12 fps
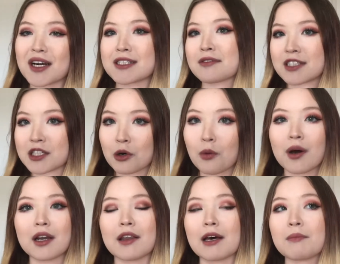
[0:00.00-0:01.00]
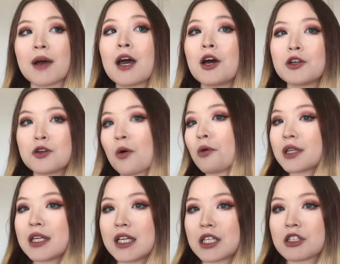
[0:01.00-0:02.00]
every single one of them. You only
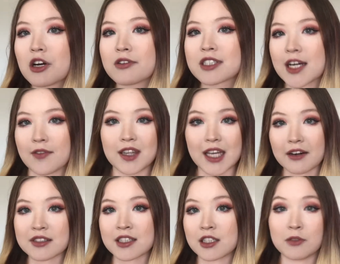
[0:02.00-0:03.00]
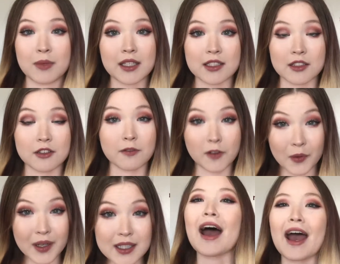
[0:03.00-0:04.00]
need to know 7,000 to be considered
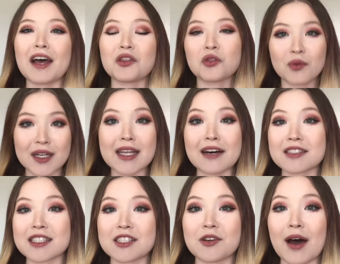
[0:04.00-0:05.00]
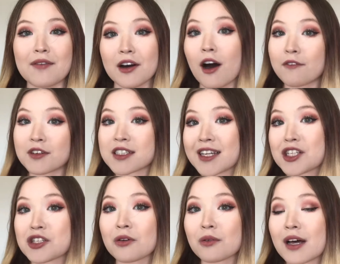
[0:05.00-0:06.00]
fluent, and 3,000 to have a
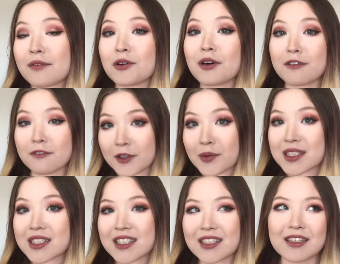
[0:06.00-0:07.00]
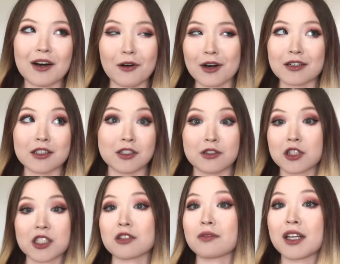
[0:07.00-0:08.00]
conversational level of fluency, or just
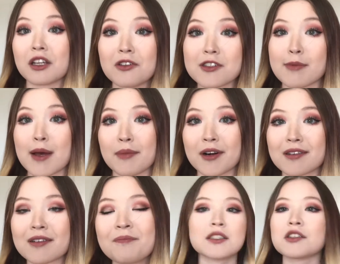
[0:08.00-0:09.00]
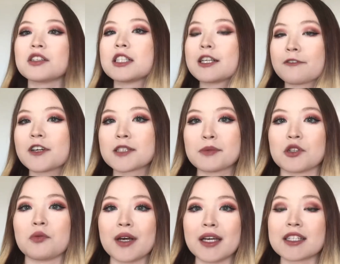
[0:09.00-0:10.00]
to read the newspaper. So the difference
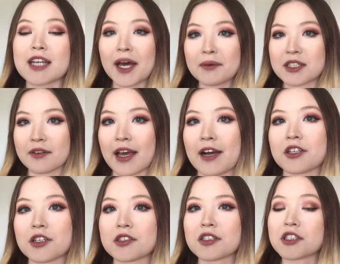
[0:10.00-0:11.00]
between types of characters, there's a